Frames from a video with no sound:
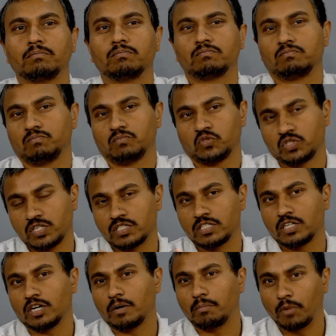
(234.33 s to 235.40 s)

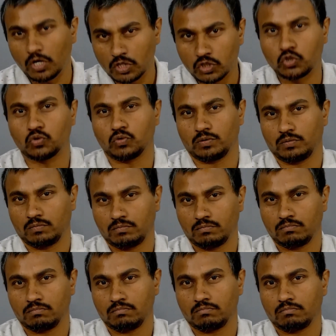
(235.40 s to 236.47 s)
season of monsoon,
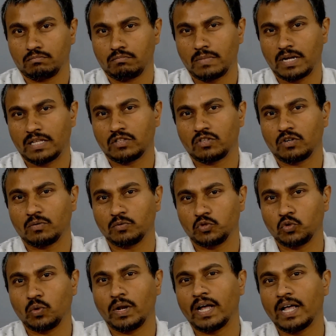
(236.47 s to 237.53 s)
month of
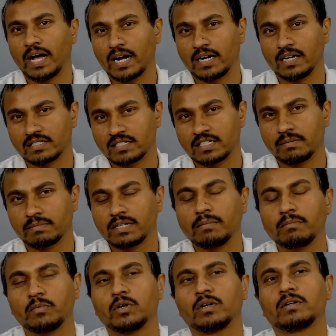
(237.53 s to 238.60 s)
July, August,
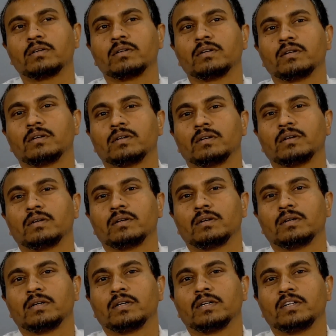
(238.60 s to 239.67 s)
September,
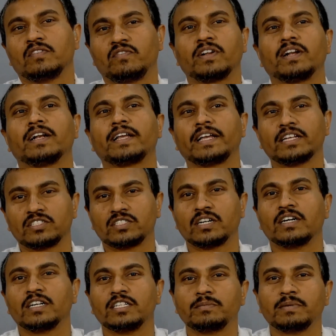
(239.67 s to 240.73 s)
different case
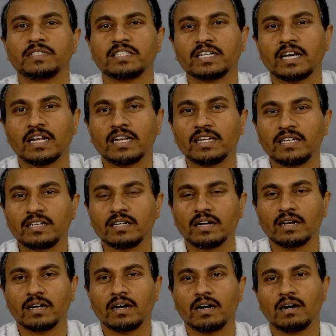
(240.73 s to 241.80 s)
studies basically
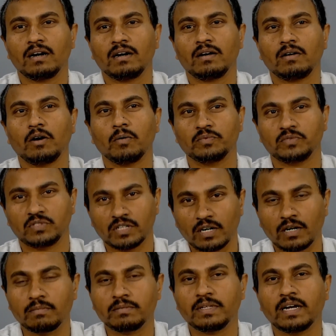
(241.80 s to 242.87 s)

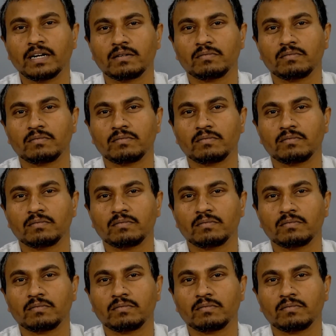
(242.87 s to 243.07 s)
observe that